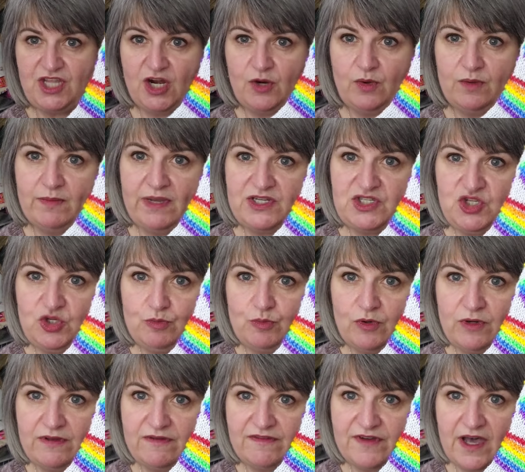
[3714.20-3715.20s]
there with my
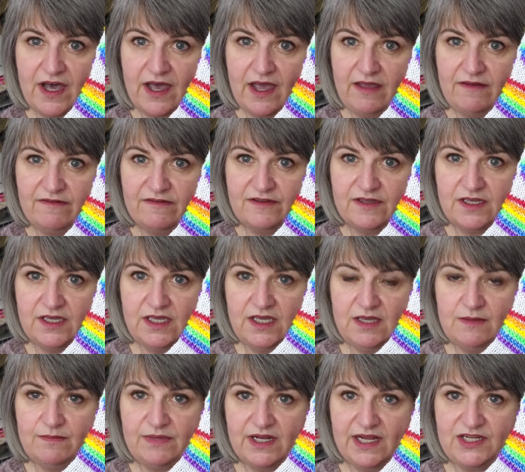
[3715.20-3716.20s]
2.5,
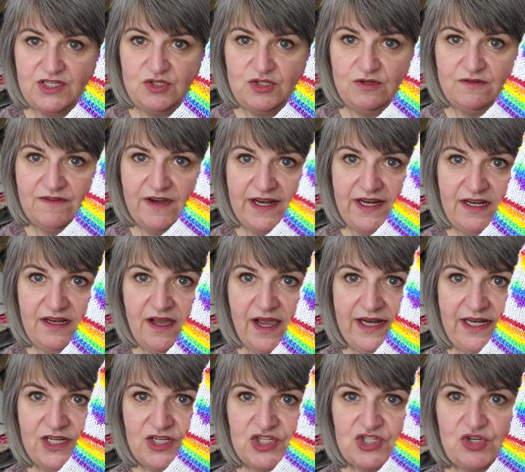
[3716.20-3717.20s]
but I do find a
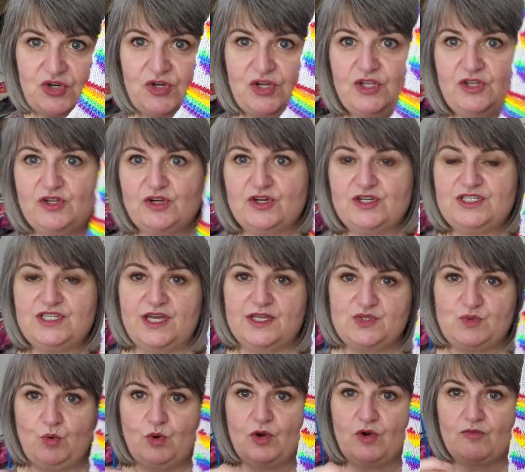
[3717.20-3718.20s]
nine inch circular
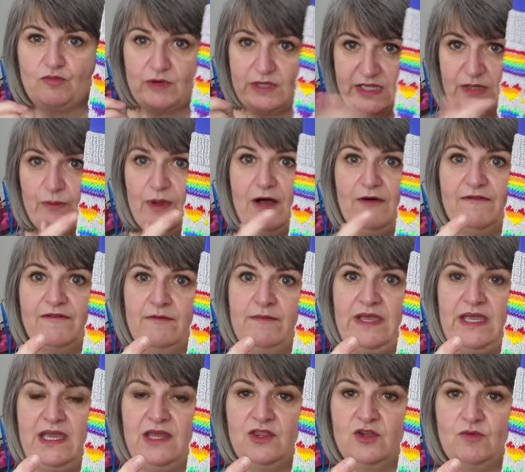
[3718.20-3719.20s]
does work really well for
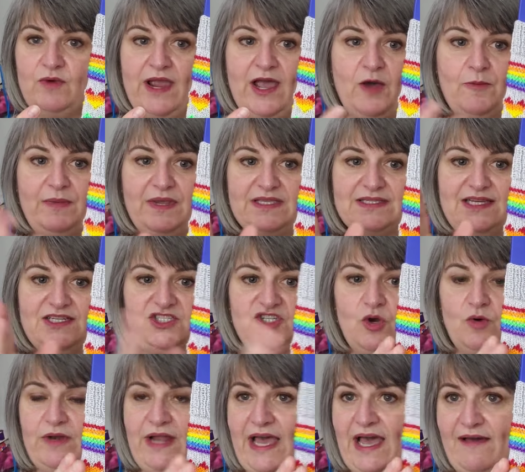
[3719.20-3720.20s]
me in the round because I
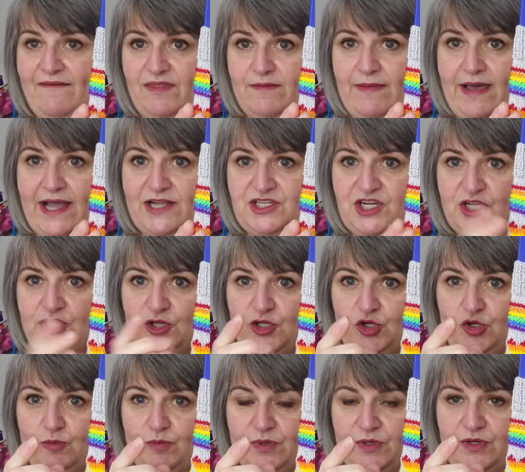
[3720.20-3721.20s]
don't have the magic
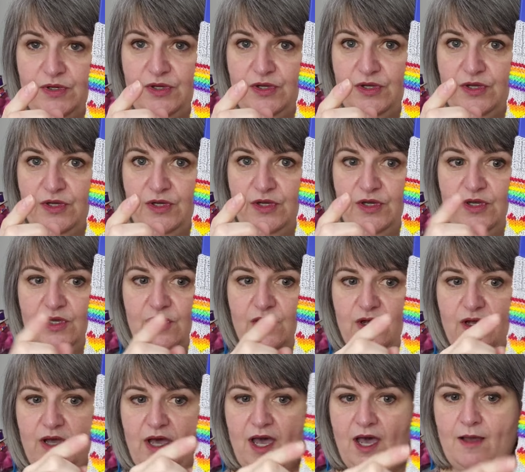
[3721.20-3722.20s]
loop
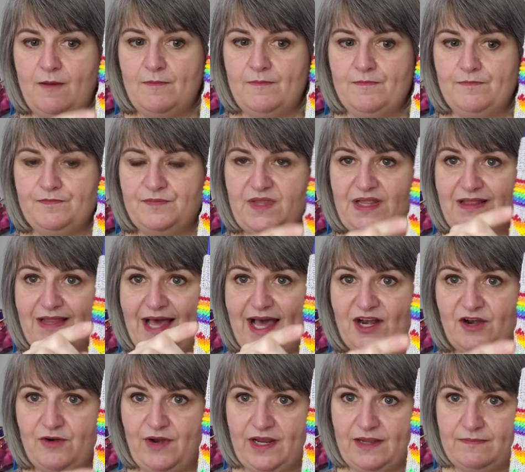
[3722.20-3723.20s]
um,
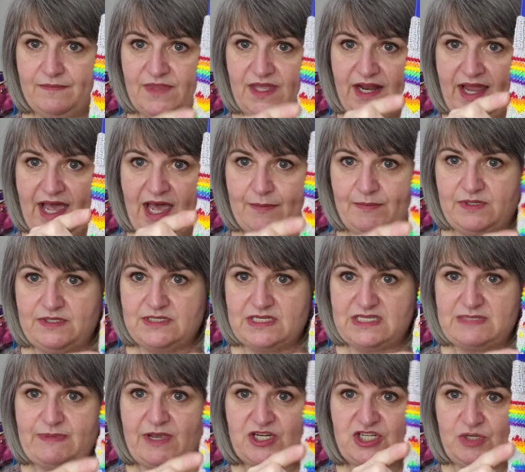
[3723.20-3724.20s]
laddering that happens,
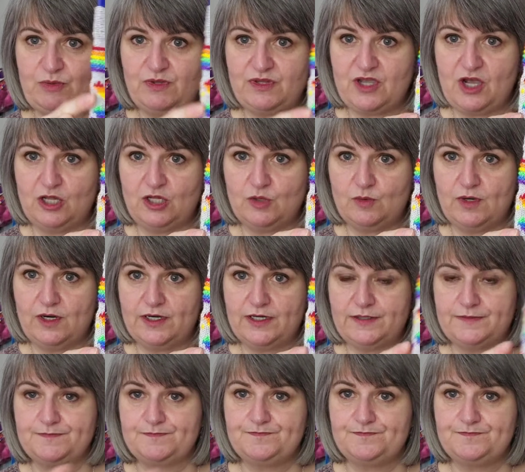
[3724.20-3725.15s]
especially with color work.